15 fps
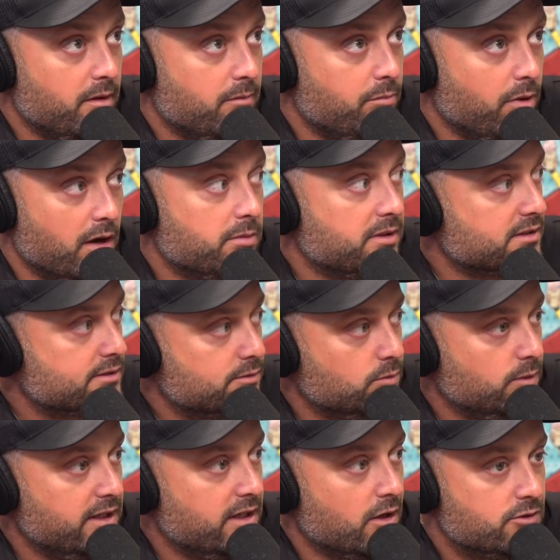Publix
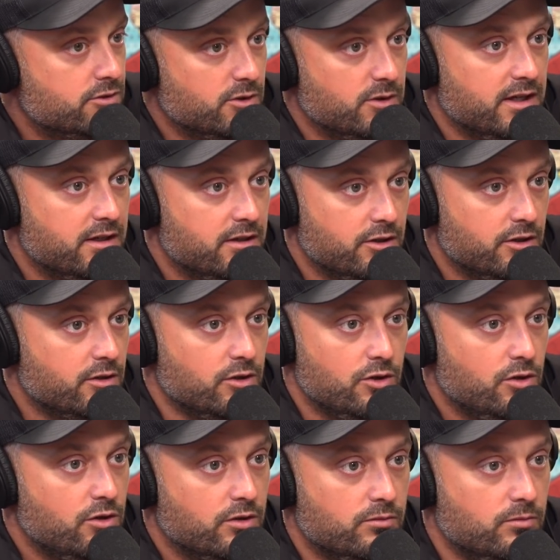we go to here,
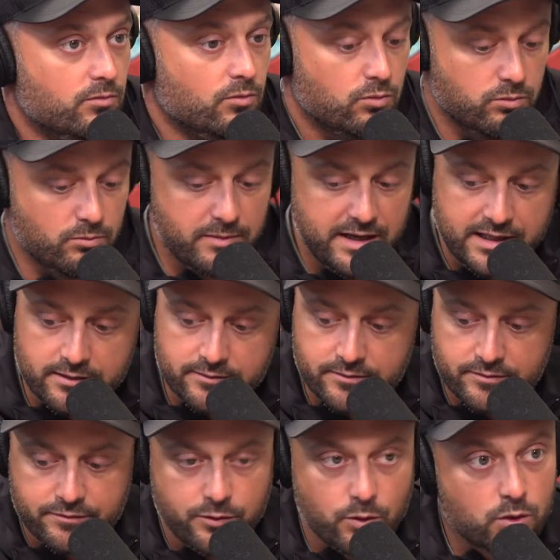you could make a
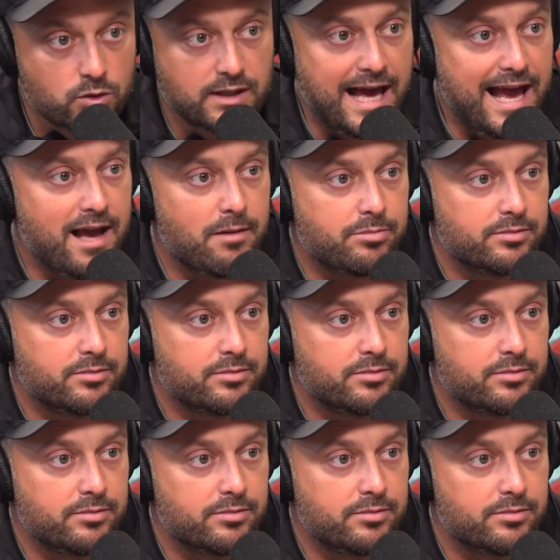full lap.